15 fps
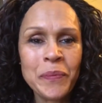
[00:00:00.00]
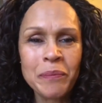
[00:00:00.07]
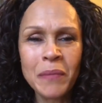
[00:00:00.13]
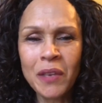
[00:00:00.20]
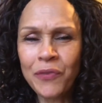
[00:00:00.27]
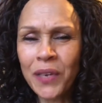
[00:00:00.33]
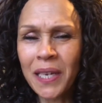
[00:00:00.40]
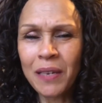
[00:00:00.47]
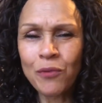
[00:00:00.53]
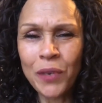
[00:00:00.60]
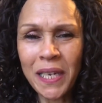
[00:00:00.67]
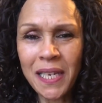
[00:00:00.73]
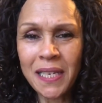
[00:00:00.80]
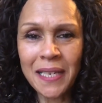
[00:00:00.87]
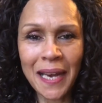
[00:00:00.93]
me feeling
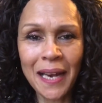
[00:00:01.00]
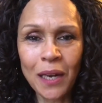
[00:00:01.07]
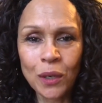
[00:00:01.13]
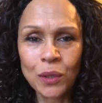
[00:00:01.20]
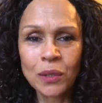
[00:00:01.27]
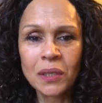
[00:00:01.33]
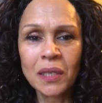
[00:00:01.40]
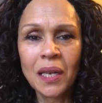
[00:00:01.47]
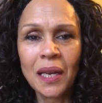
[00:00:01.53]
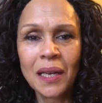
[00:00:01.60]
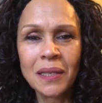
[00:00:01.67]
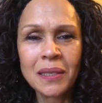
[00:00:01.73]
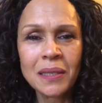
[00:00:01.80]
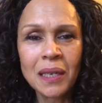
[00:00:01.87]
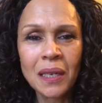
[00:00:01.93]
really down
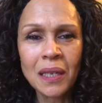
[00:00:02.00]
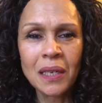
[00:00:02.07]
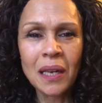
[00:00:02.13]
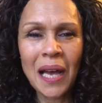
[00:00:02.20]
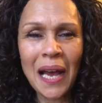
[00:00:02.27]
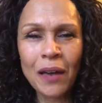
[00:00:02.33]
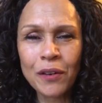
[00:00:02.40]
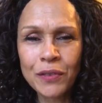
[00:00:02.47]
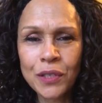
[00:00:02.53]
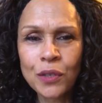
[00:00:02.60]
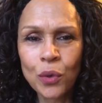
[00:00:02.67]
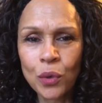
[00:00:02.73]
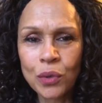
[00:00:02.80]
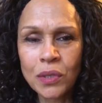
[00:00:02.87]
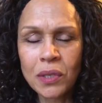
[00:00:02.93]
and out of
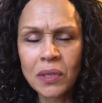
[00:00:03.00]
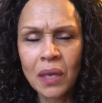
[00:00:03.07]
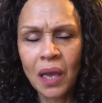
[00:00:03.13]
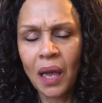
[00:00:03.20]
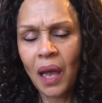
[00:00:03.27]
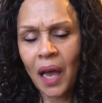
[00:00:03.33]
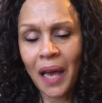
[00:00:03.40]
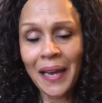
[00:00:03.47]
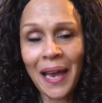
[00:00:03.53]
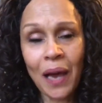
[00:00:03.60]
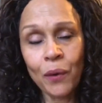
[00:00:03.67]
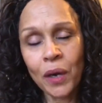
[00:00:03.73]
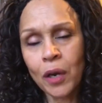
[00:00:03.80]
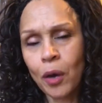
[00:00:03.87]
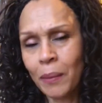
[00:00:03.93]
sorts and
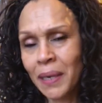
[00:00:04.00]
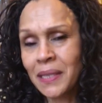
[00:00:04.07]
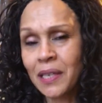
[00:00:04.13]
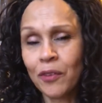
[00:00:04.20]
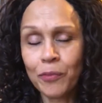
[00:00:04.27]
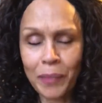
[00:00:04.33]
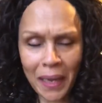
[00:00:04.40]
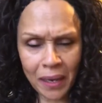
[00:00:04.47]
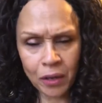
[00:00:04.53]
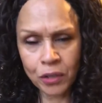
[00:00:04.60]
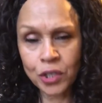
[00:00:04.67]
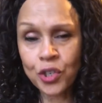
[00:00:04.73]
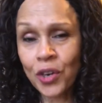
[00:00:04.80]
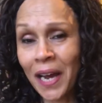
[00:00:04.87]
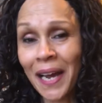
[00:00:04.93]
how I got myself back
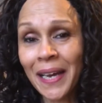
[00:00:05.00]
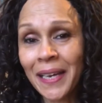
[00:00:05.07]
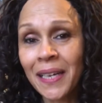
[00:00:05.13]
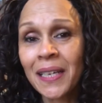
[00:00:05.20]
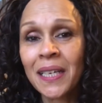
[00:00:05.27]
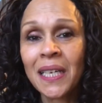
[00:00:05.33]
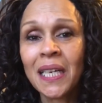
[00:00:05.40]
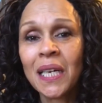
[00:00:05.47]
on track